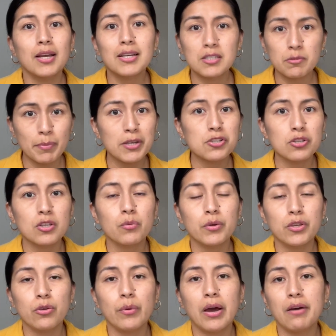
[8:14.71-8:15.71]
especially
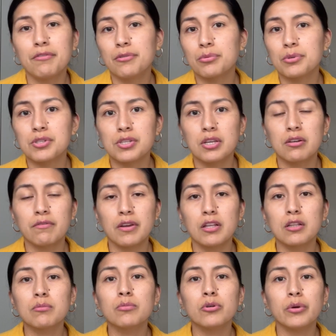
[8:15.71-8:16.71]
when you have the receipt
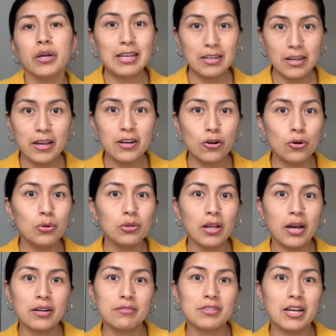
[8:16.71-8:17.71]
available and not a whole
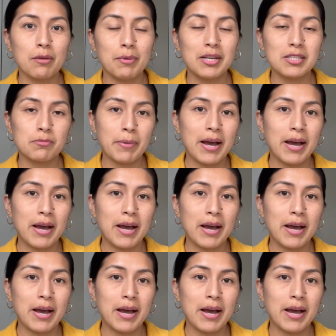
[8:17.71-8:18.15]
lot of time has